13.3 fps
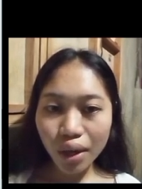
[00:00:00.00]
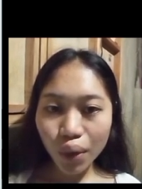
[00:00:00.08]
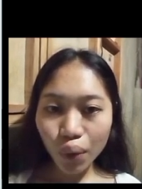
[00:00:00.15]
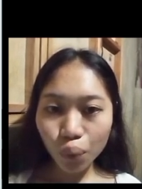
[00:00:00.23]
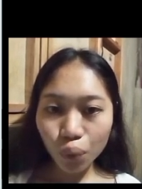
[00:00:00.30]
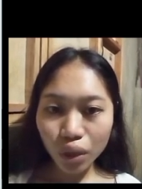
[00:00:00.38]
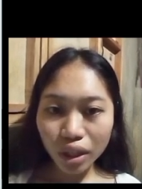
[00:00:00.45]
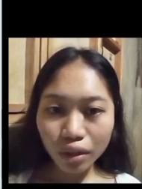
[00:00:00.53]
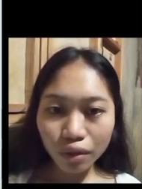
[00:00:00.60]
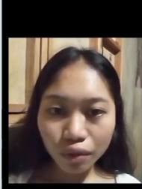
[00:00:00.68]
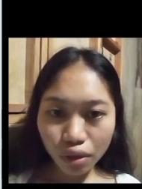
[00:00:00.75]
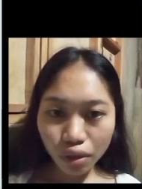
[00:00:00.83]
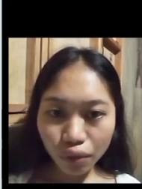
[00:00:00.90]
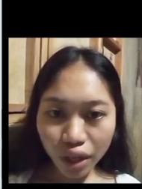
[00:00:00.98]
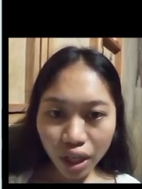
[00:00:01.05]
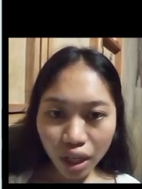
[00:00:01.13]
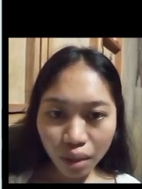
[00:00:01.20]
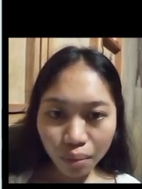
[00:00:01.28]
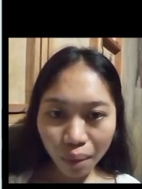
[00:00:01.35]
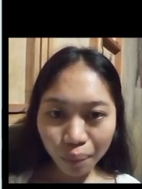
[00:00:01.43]
with 3
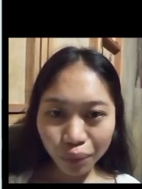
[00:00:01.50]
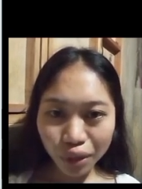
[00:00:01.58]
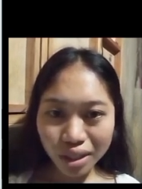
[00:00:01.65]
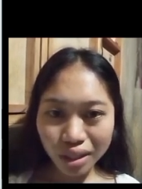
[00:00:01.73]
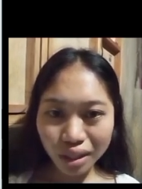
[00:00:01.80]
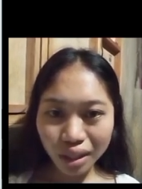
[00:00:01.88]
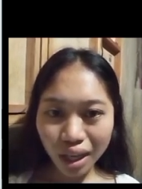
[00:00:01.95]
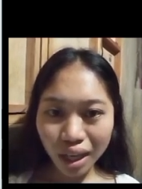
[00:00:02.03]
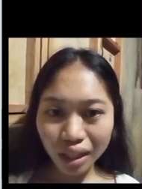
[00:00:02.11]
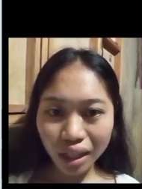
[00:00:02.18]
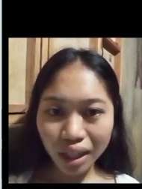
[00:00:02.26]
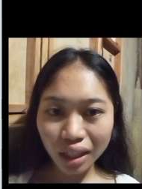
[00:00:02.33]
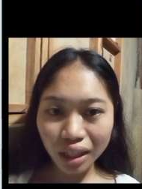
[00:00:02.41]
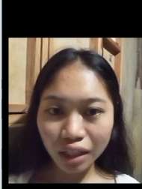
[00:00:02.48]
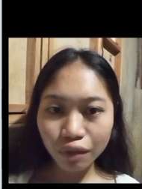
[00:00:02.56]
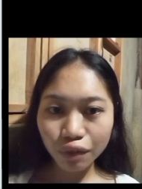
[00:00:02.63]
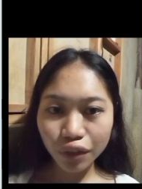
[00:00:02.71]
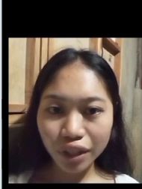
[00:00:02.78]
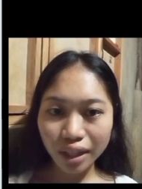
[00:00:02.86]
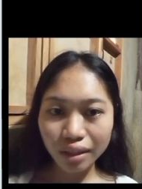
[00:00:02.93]
members indicating a need for
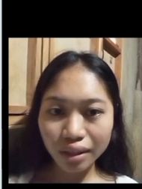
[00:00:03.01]
it.